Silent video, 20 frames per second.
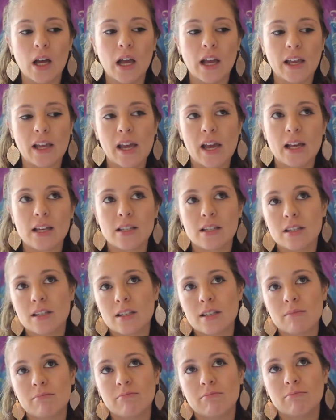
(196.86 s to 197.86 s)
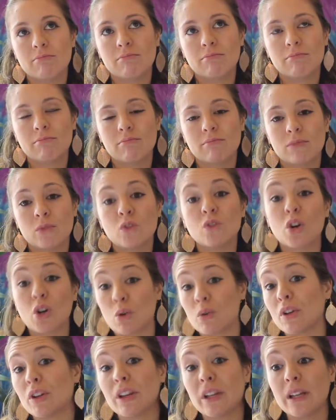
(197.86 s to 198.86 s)
I guess,
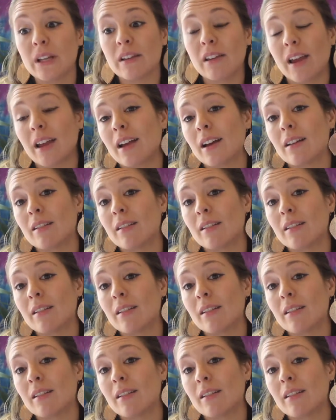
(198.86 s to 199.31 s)
look really like